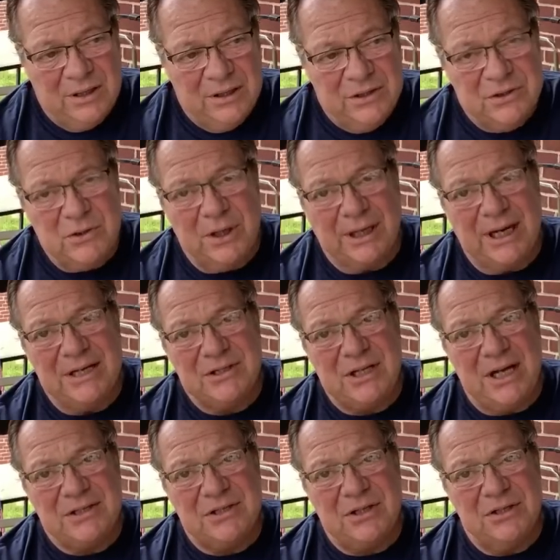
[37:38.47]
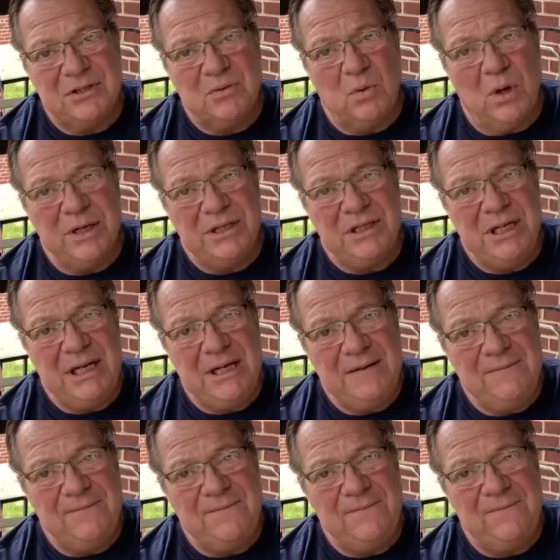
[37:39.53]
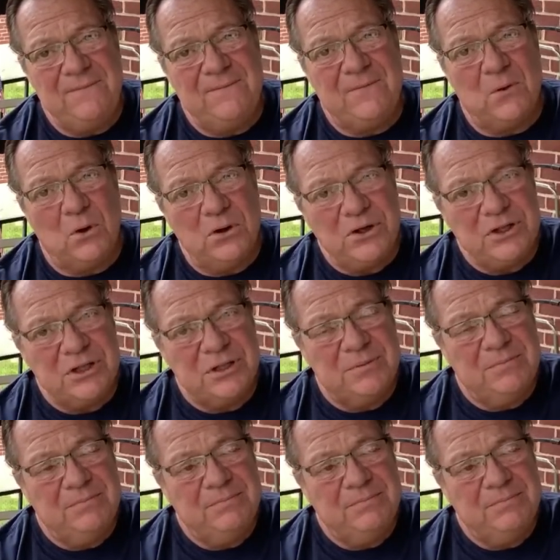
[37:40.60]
So I guess that's the 21st.